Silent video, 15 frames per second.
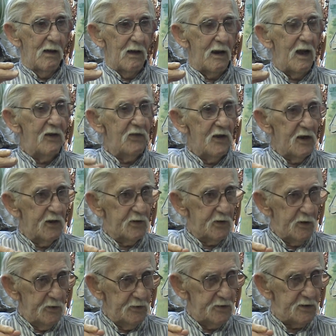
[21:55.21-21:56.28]
and I think
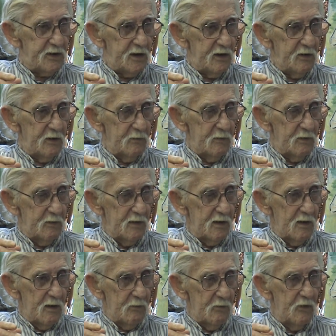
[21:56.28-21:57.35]
Tuesday
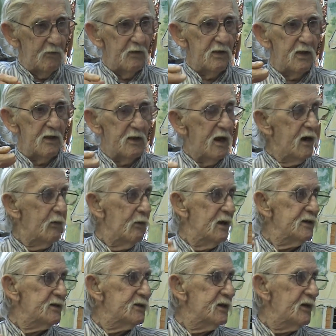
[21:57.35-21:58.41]
movie. Then you had a
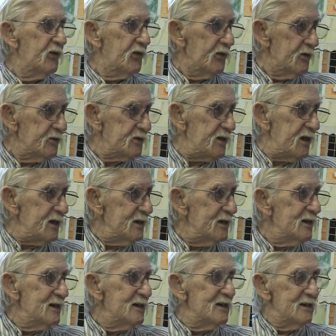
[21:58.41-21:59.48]
Wednesday and Thursday.
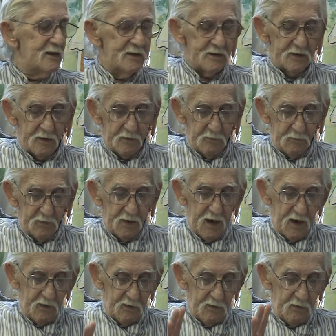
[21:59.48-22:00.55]
They
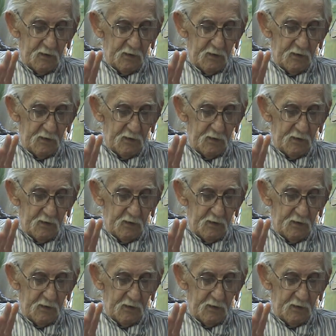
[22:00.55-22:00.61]
had-